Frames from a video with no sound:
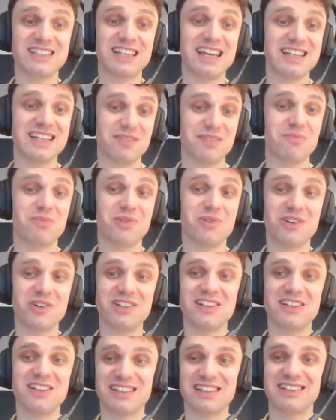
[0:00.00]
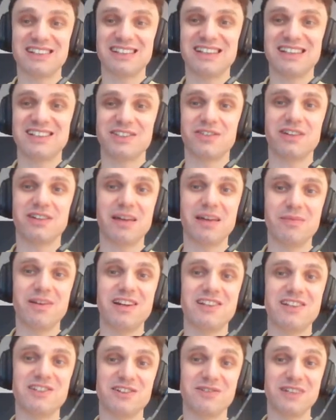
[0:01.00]
as important as
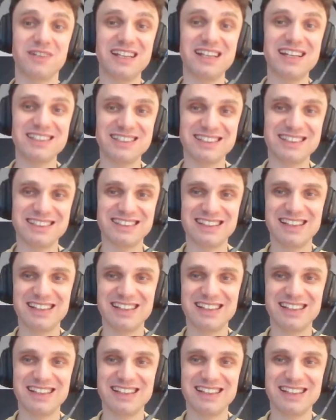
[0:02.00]
reliability of a test,